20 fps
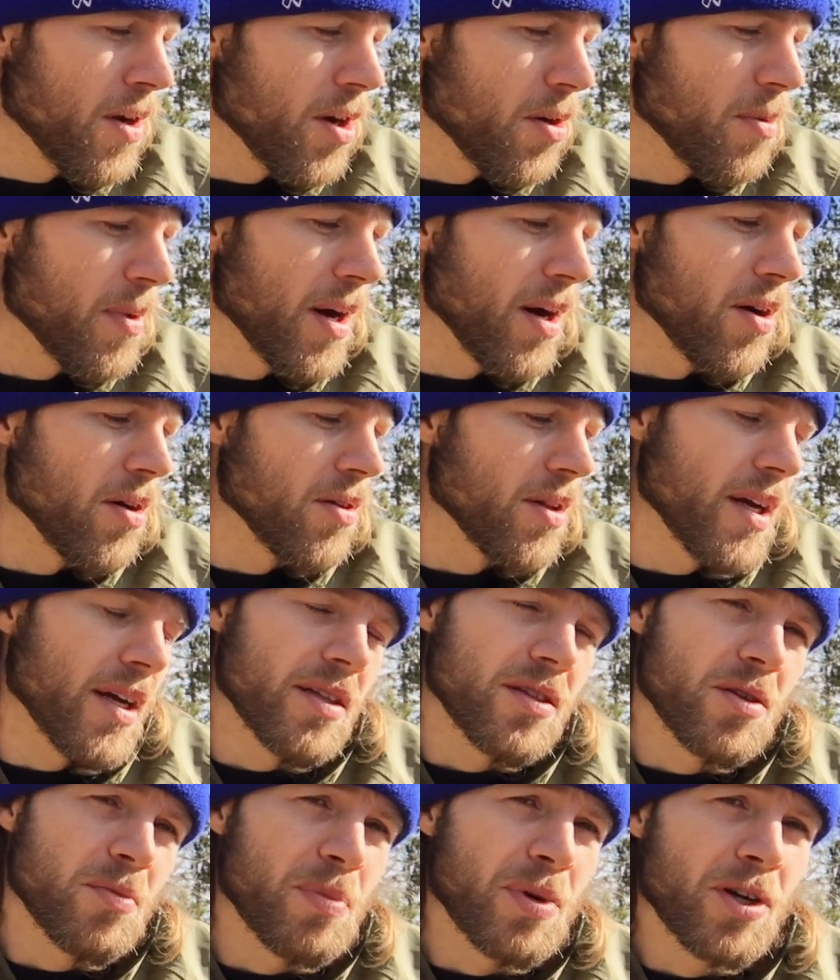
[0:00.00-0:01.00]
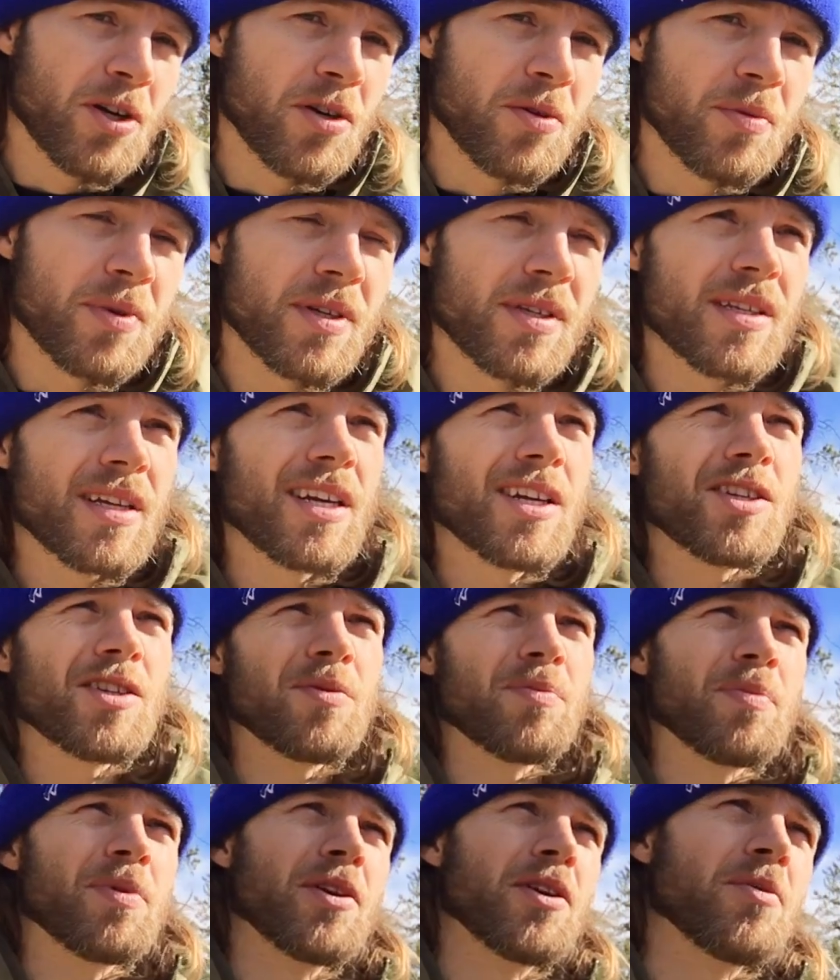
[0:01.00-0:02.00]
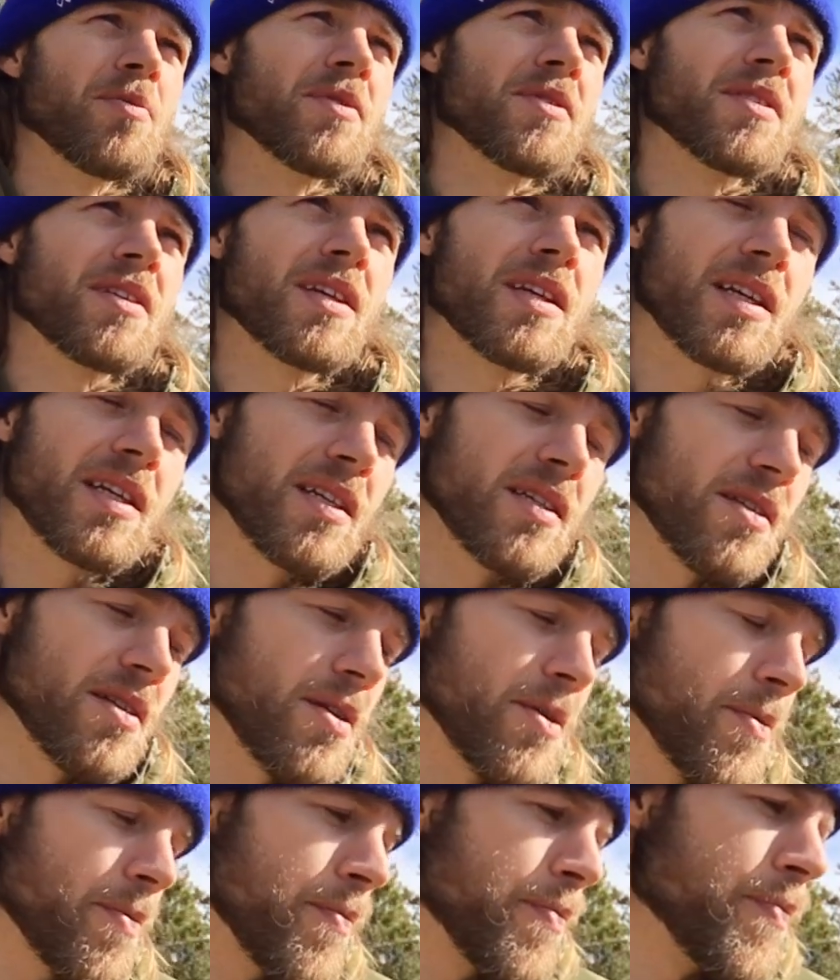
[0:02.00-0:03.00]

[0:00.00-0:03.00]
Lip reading: about like the pyramids, the ancient pyramids of Giza,